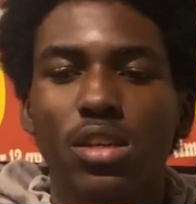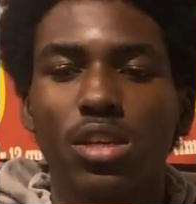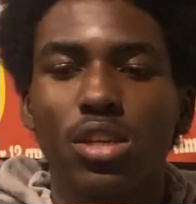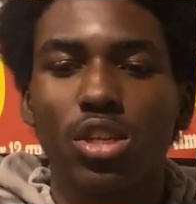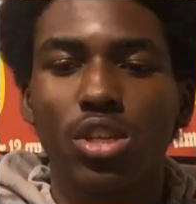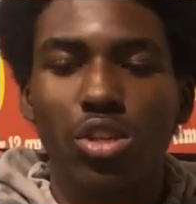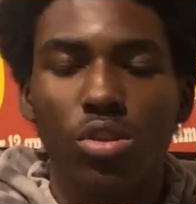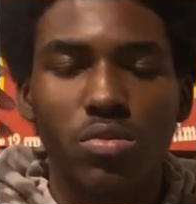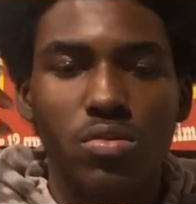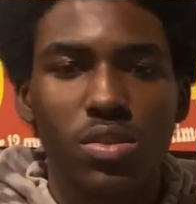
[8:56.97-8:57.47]

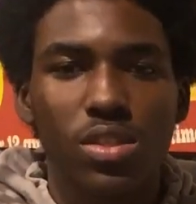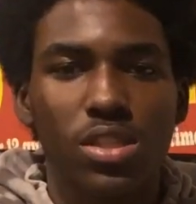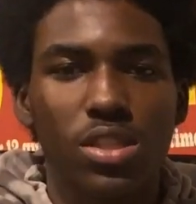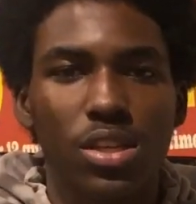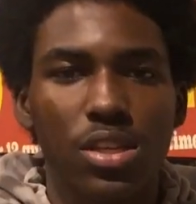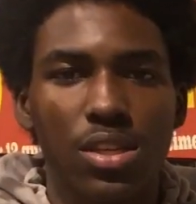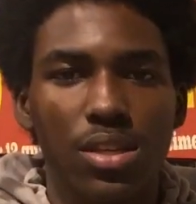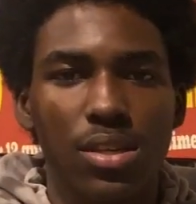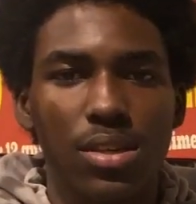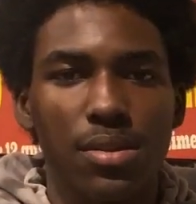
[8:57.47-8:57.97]
used
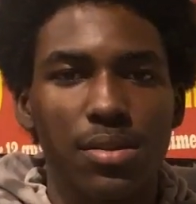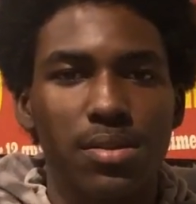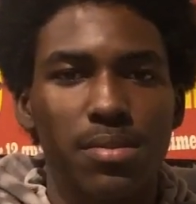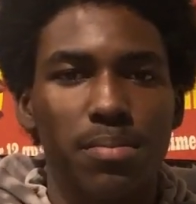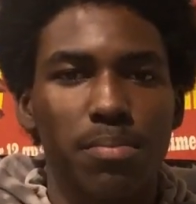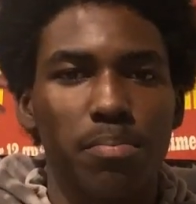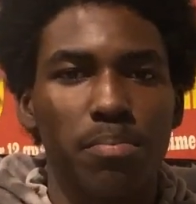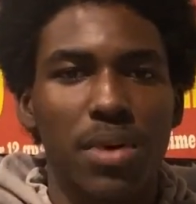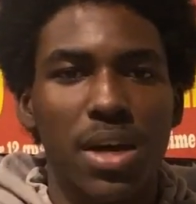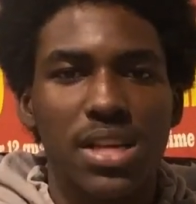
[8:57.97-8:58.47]
to the
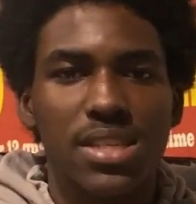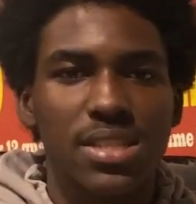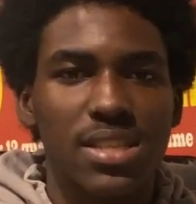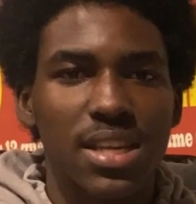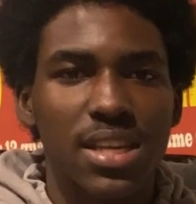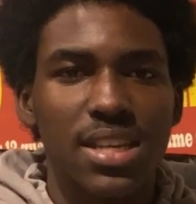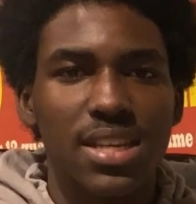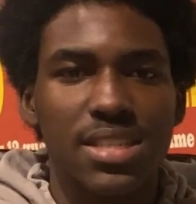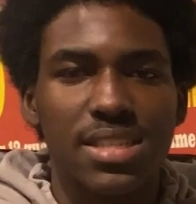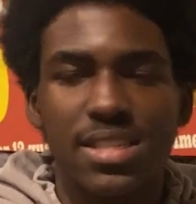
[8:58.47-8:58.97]

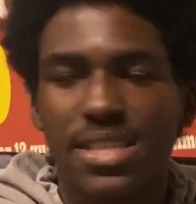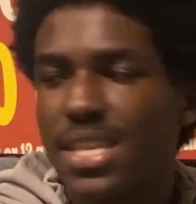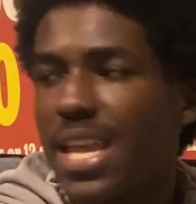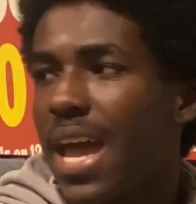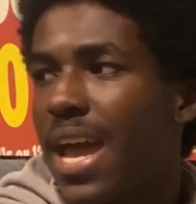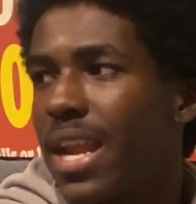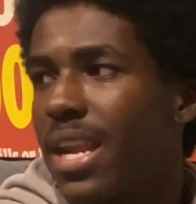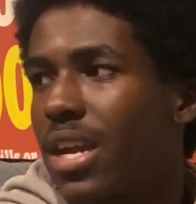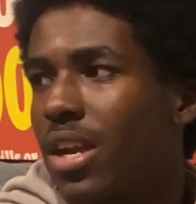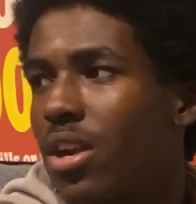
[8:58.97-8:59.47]
buzzing and
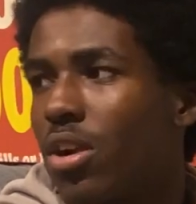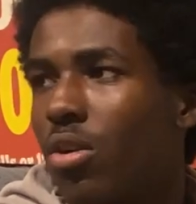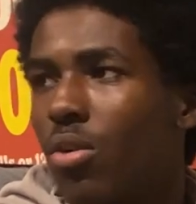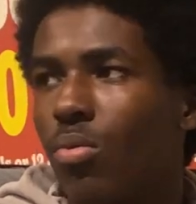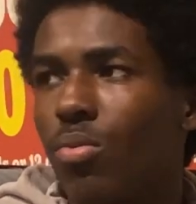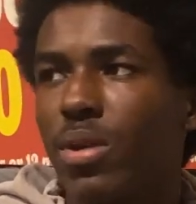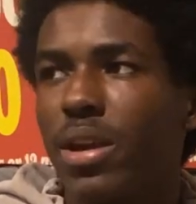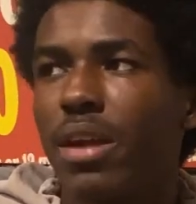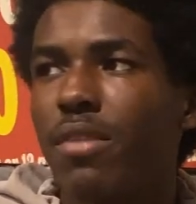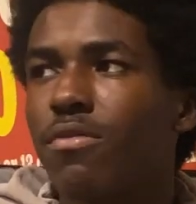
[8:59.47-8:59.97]
static or
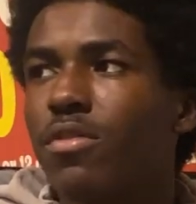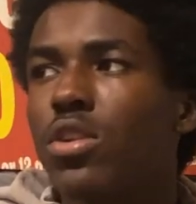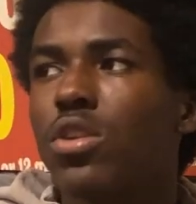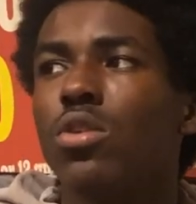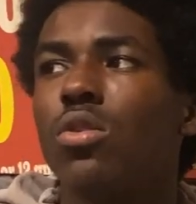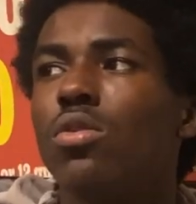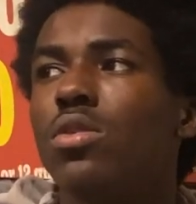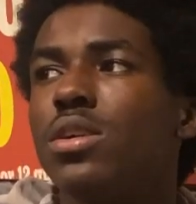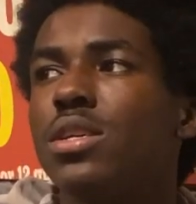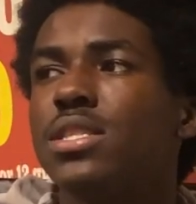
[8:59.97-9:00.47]
whatever
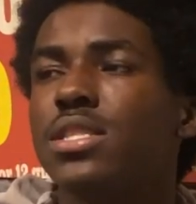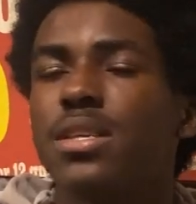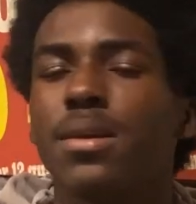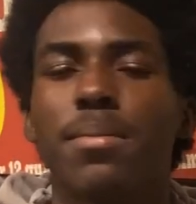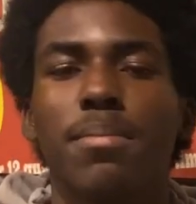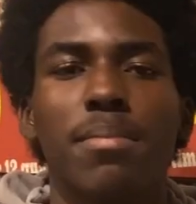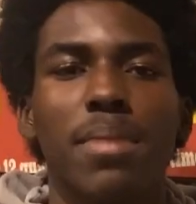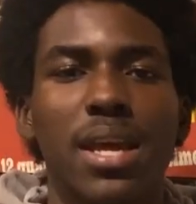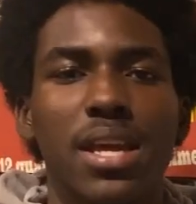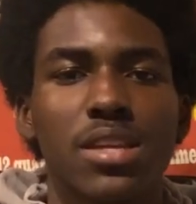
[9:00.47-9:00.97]
noise it
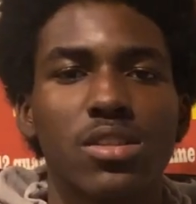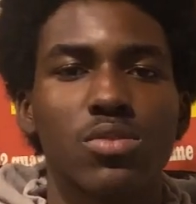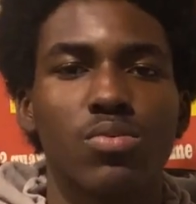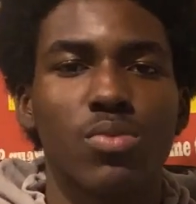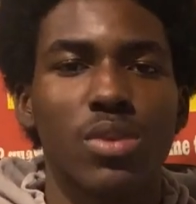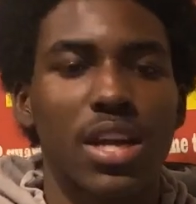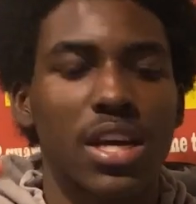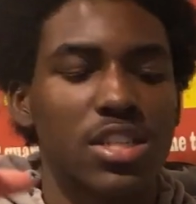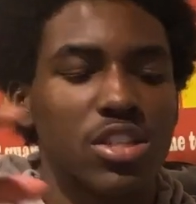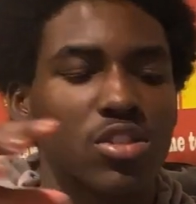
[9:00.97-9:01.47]
makes
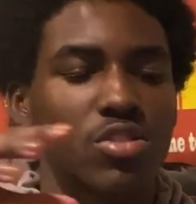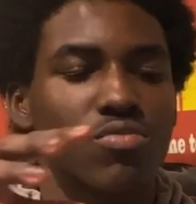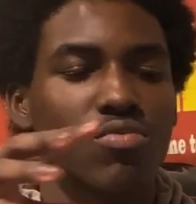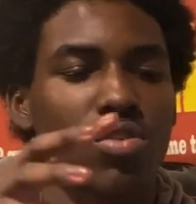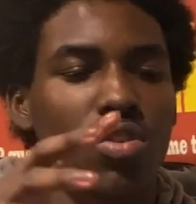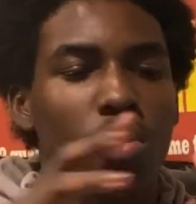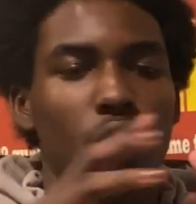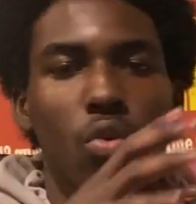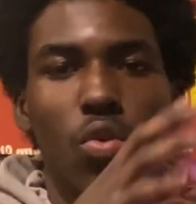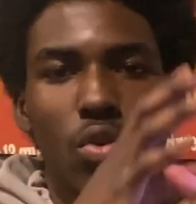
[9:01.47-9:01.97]
when I just
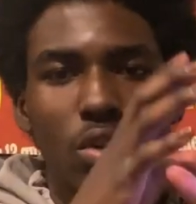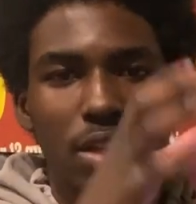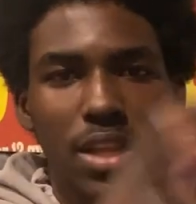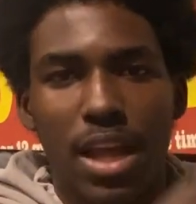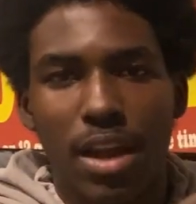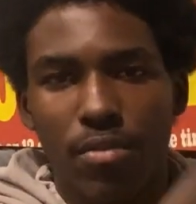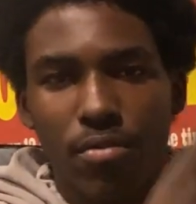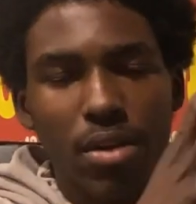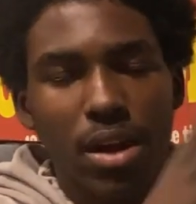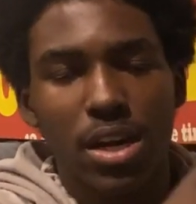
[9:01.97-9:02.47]
record,
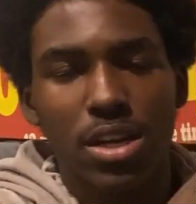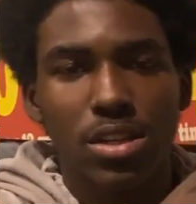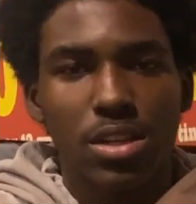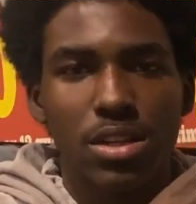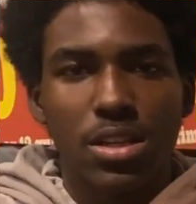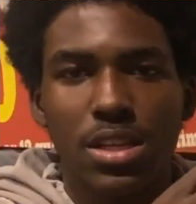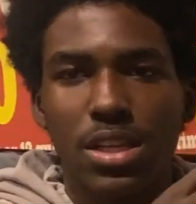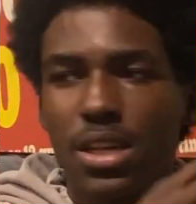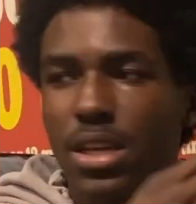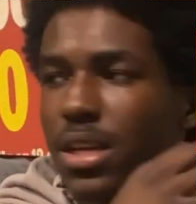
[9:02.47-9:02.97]
like,
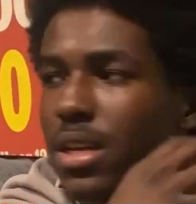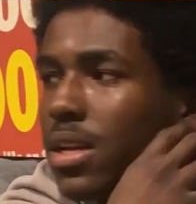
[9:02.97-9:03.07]
regularly.